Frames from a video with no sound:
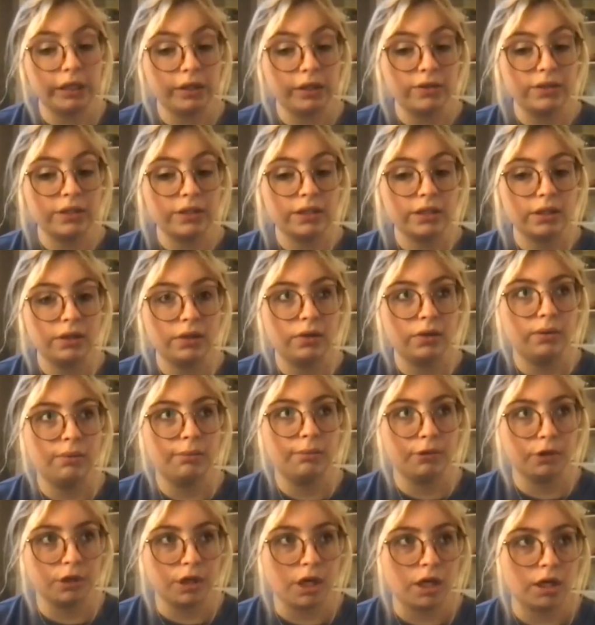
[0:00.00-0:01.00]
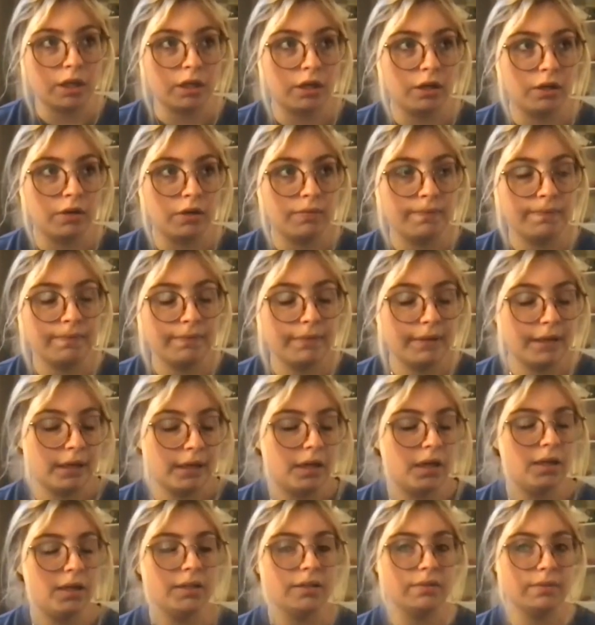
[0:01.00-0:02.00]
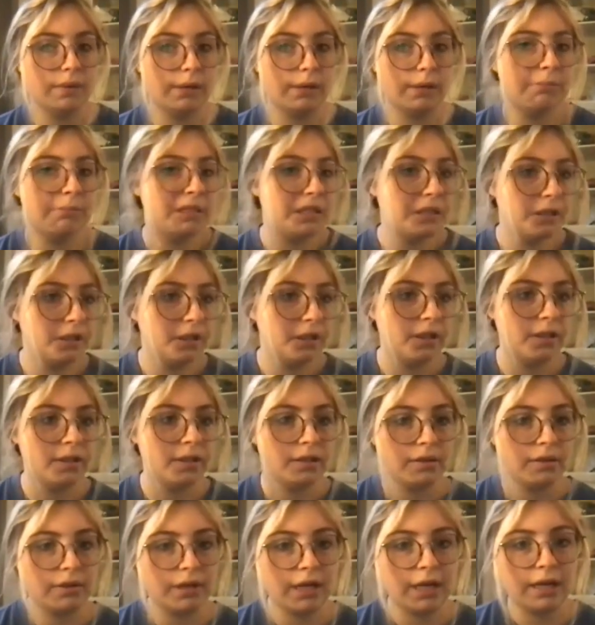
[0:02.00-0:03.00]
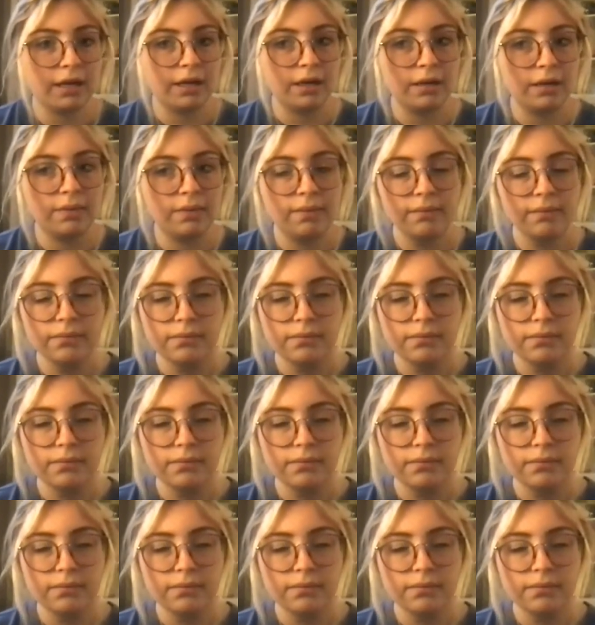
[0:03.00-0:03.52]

close to Morocco, as where Madeira is located.